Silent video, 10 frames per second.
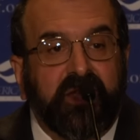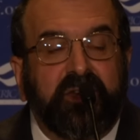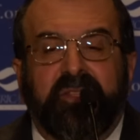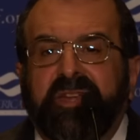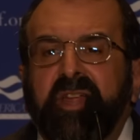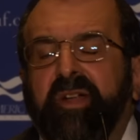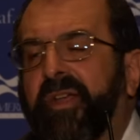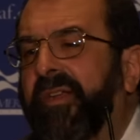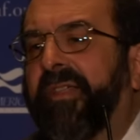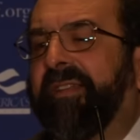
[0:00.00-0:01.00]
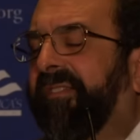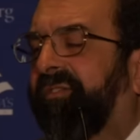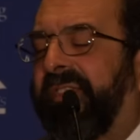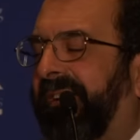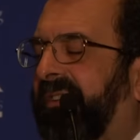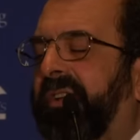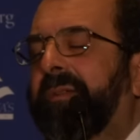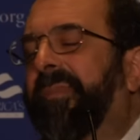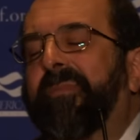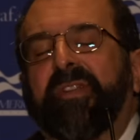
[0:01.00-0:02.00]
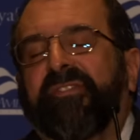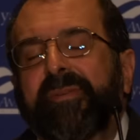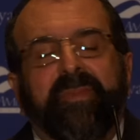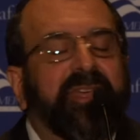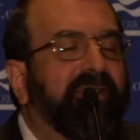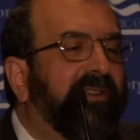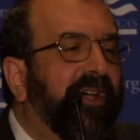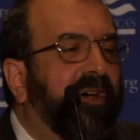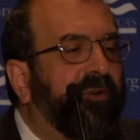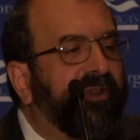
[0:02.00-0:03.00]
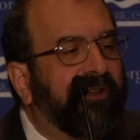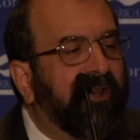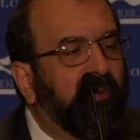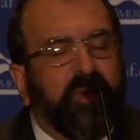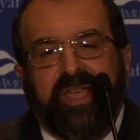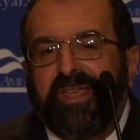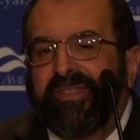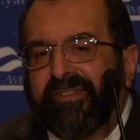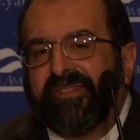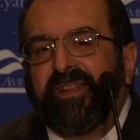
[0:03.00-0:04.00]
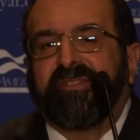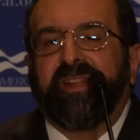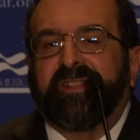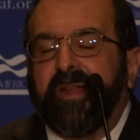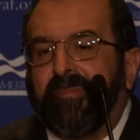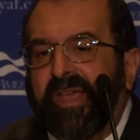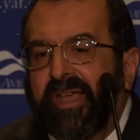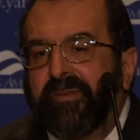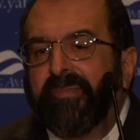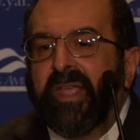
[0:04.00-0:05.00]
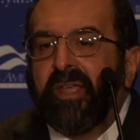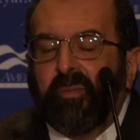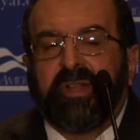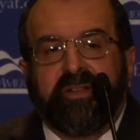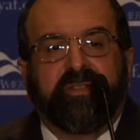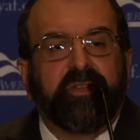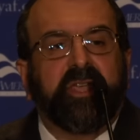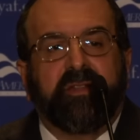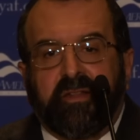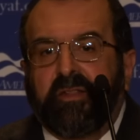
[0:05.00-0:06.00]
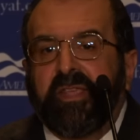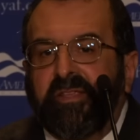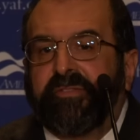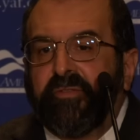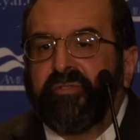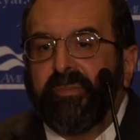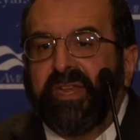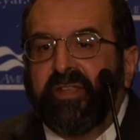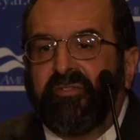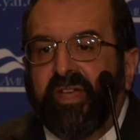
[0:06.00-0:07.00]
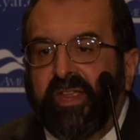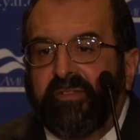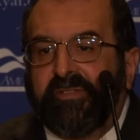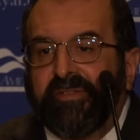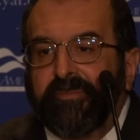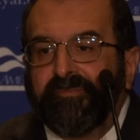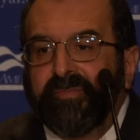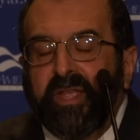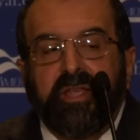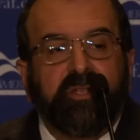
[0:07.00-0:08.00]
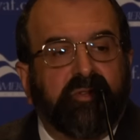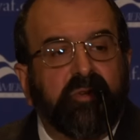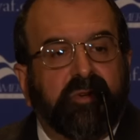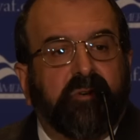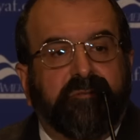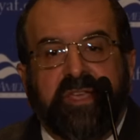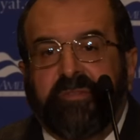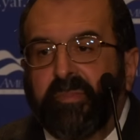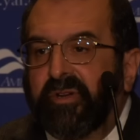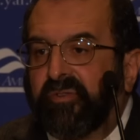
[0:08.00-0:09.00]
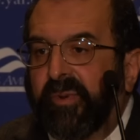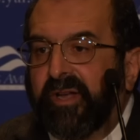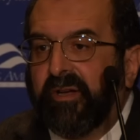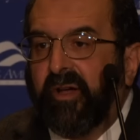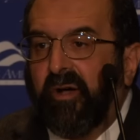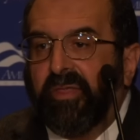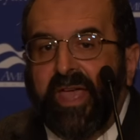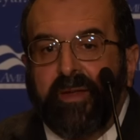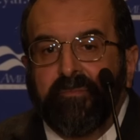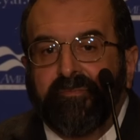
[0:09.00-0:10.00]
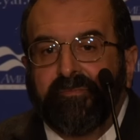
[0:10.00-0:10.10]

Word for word: And you think, no, no, no, that's, that couldn't be what she meant. No, no way. That's, that's not that bad. Well, let's look at the social media giants Google, Facebook, Twitter, all that.